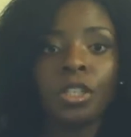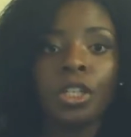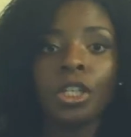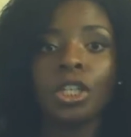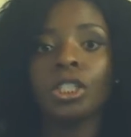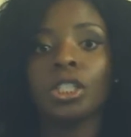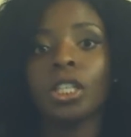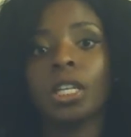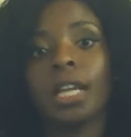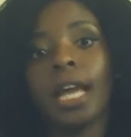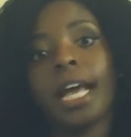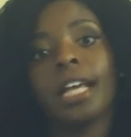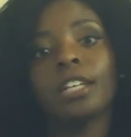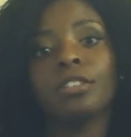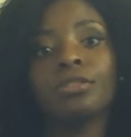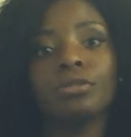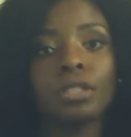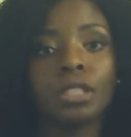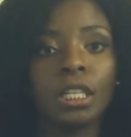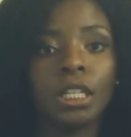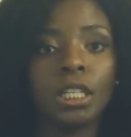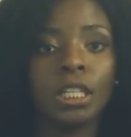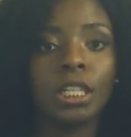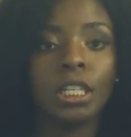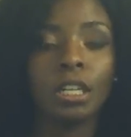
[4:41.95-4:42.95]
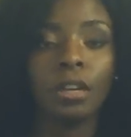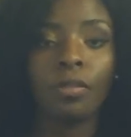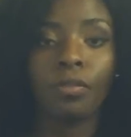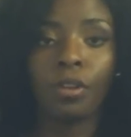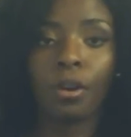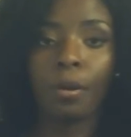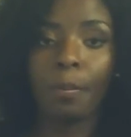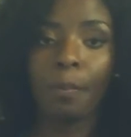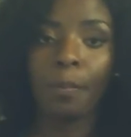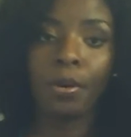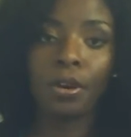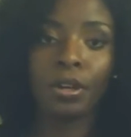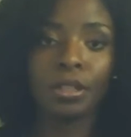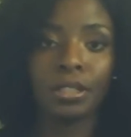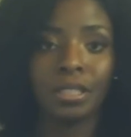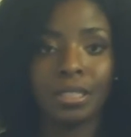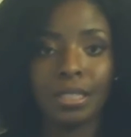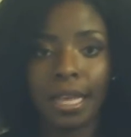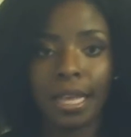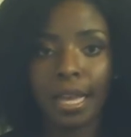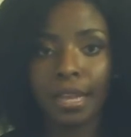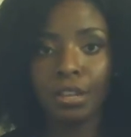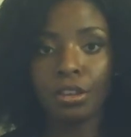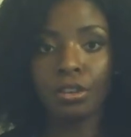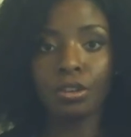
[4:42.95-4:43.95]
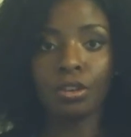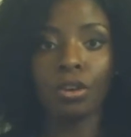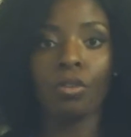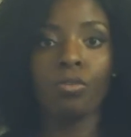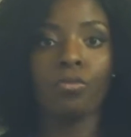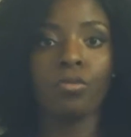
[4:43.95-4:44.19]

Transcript: So that's really good if you're a person that, you know,